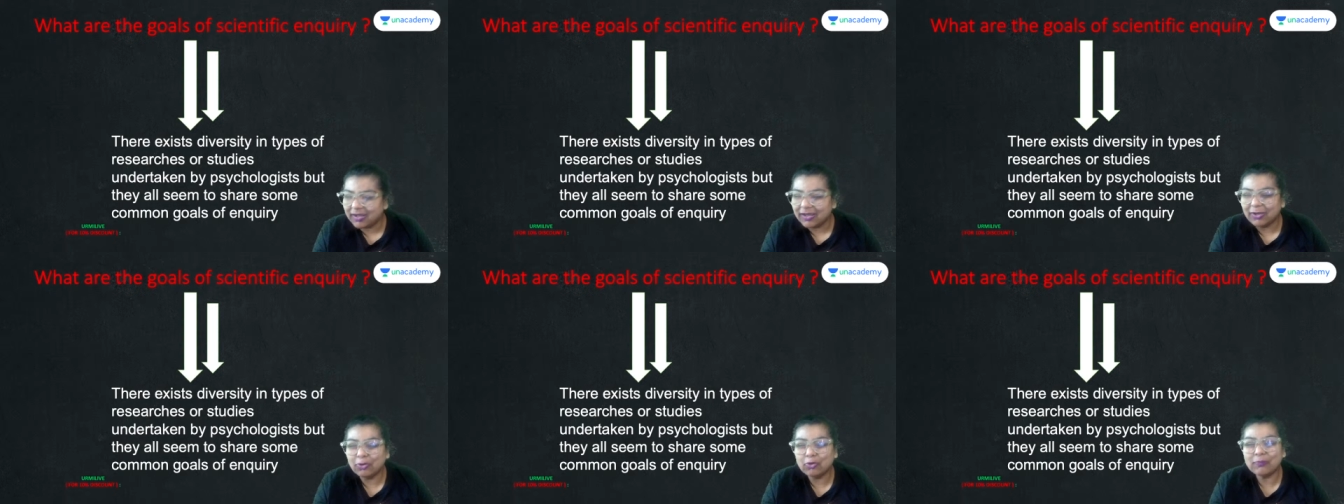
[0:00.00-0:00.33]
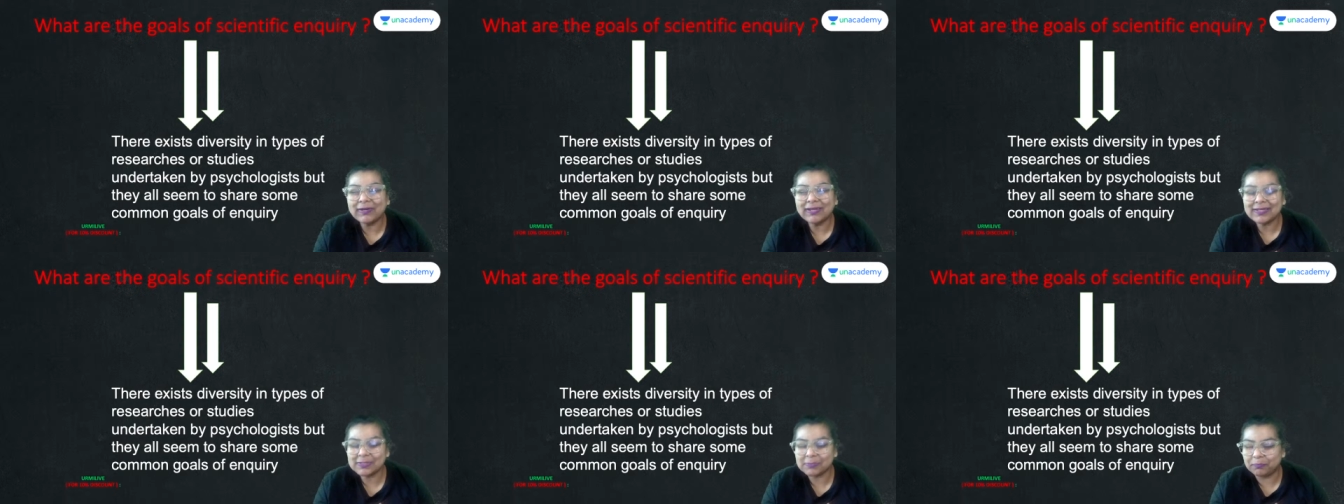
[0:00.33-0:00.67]

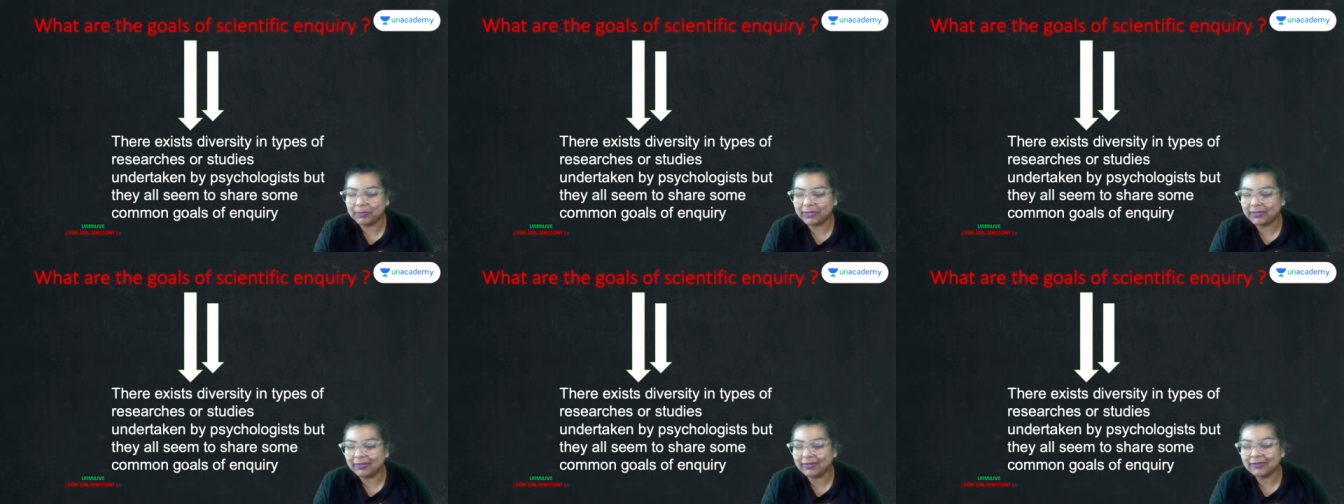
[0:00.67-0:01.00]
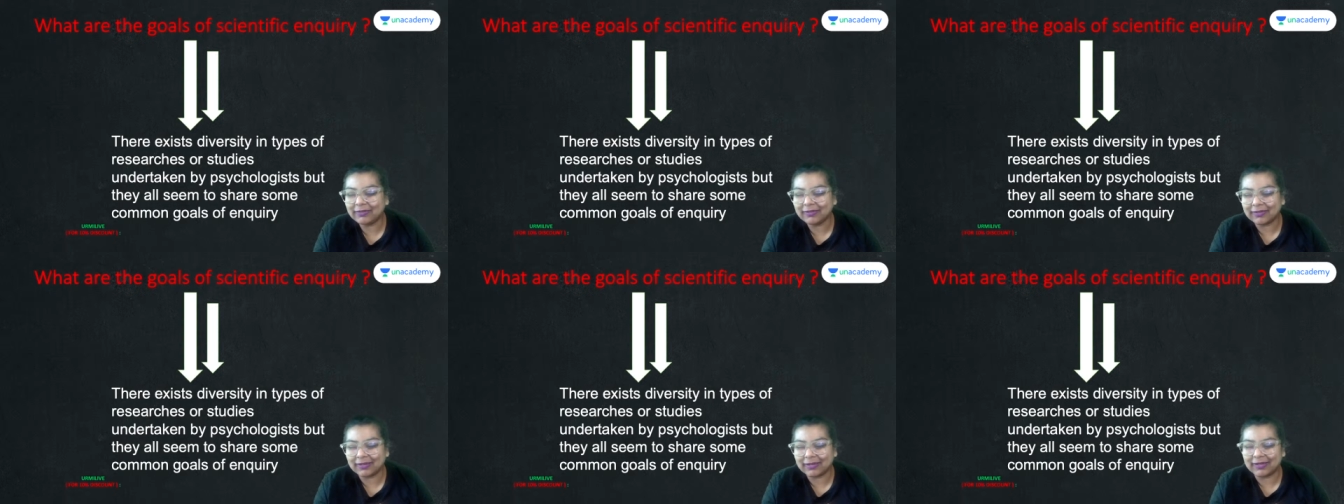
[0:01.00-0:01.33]
Nobody is beating
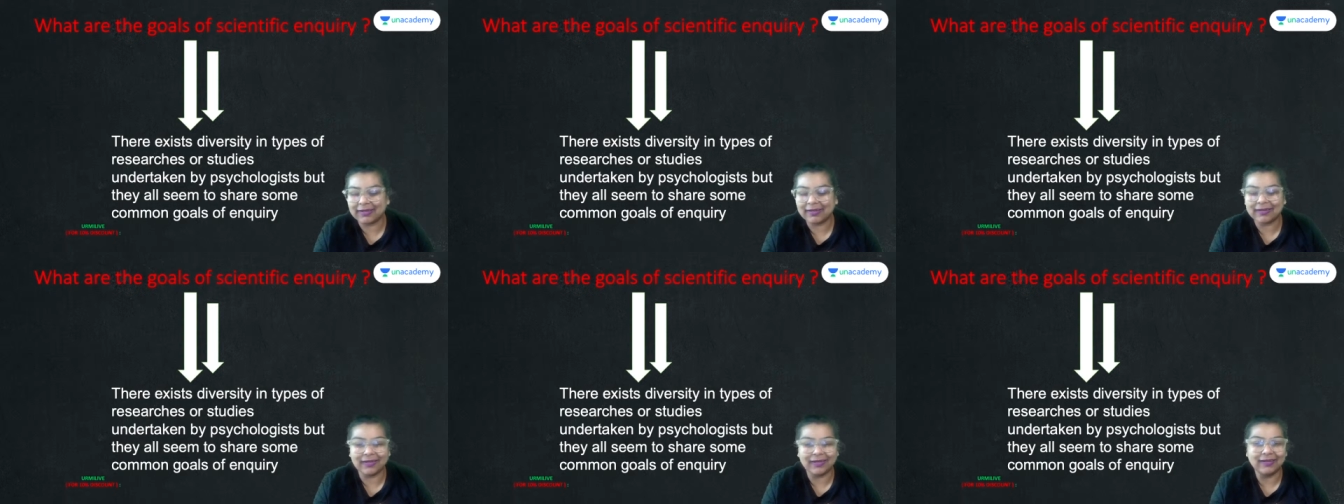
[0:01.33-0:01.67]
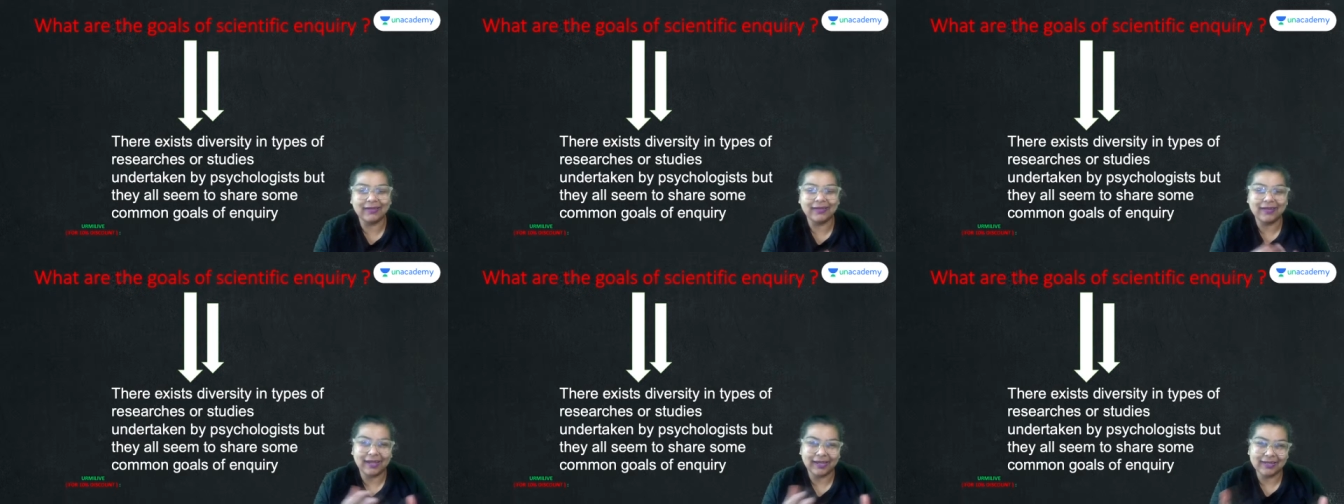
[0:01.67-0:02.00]
the
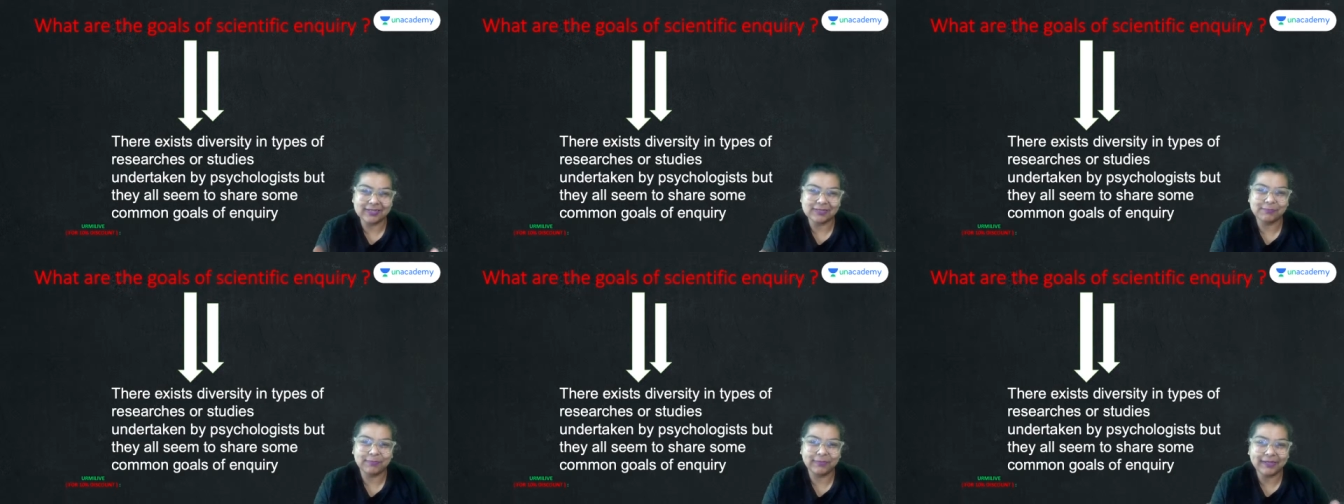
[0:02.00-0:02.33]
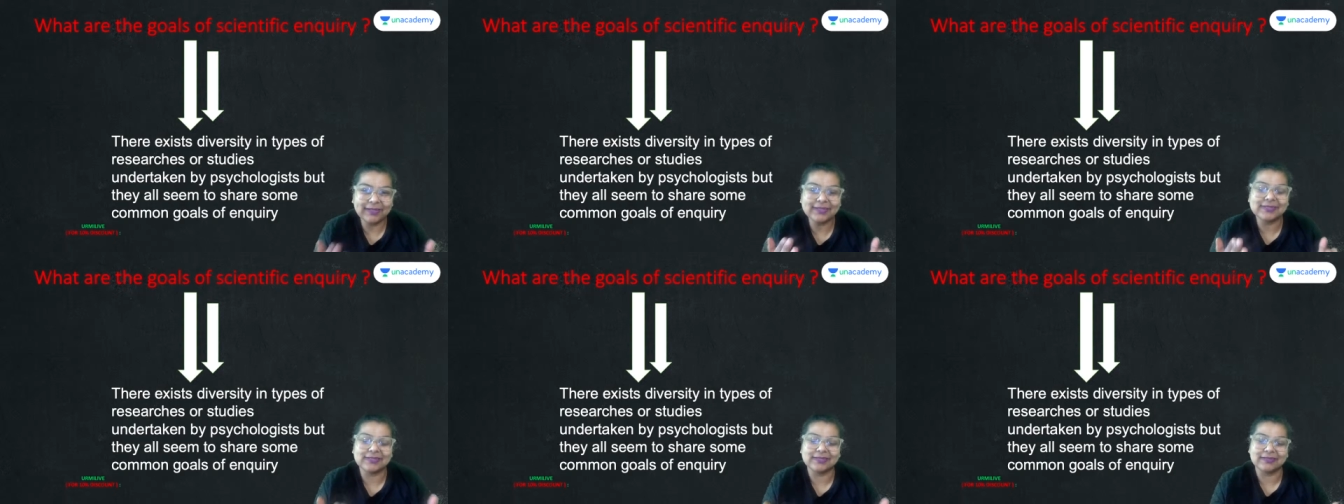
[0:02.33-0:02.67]
kid, guys.
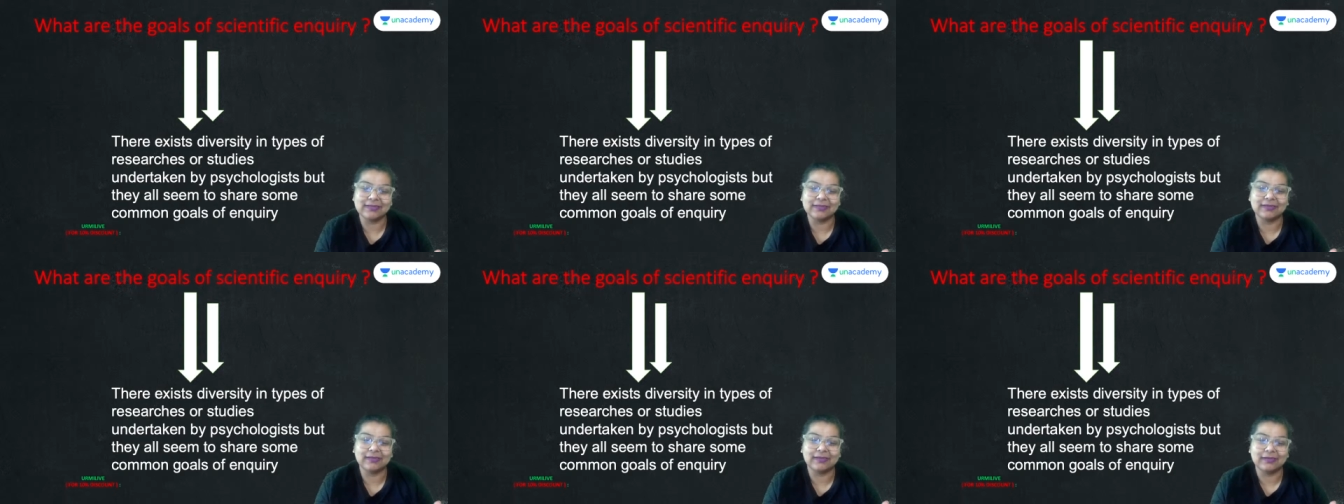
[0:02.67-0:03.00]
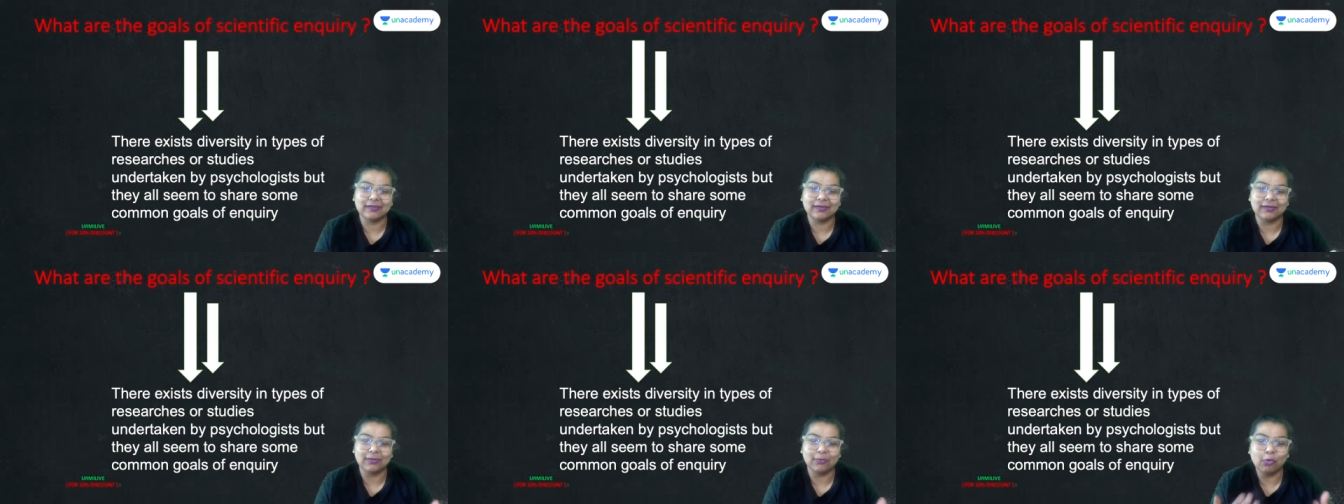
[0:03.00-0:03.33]
Please
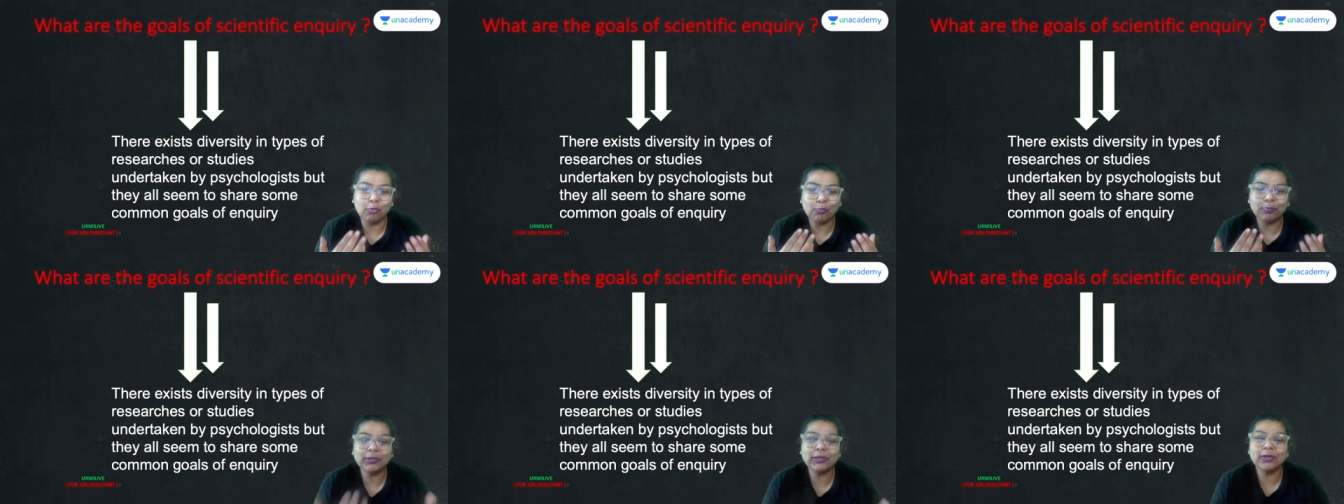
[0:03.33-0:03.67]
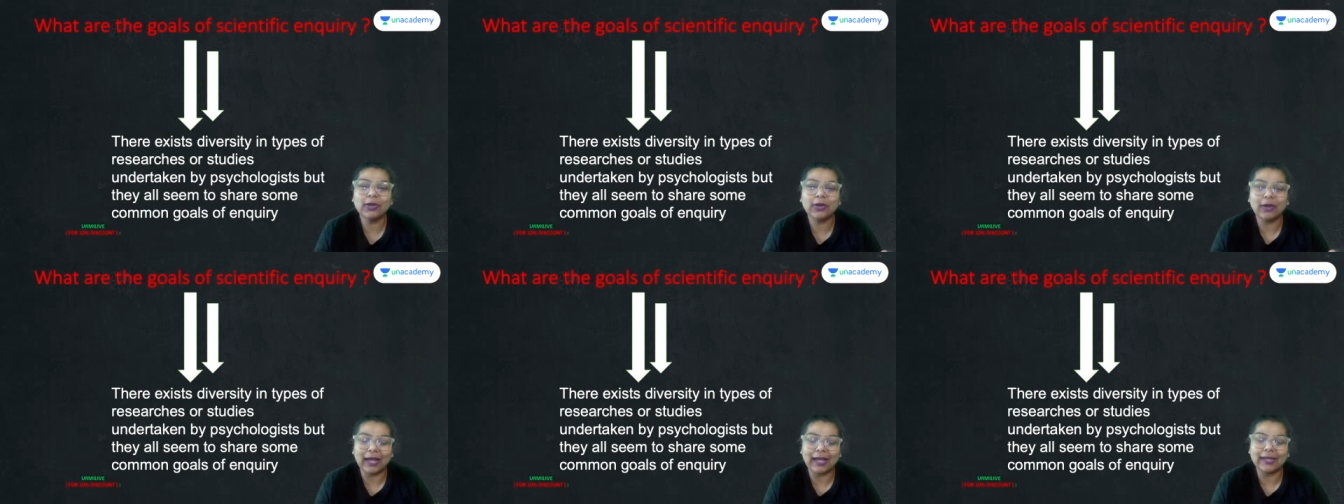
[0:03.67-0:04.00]
open
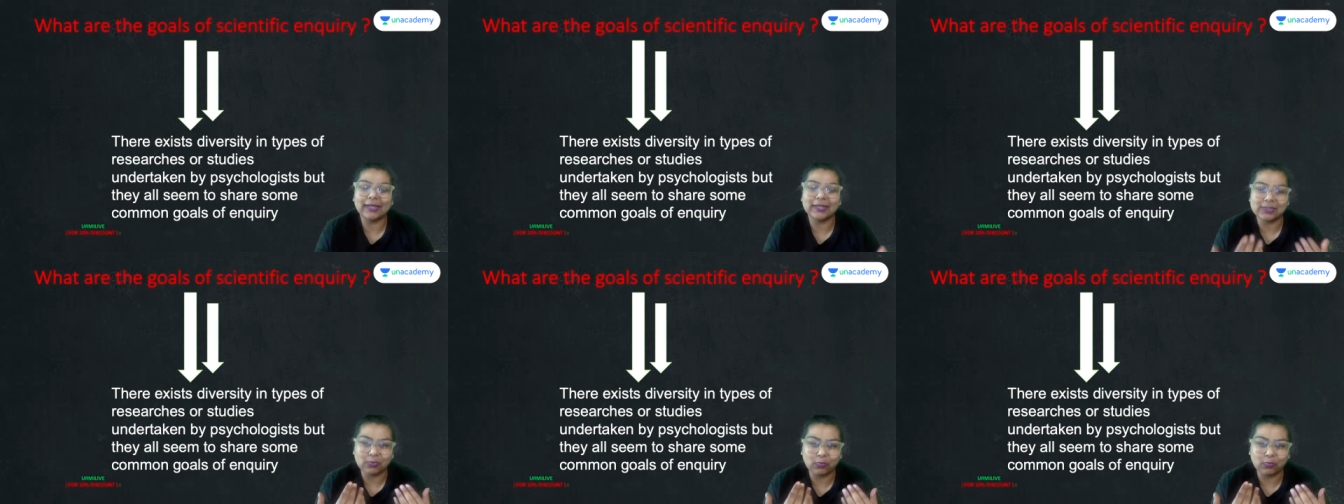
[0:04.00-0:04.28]
your eyes.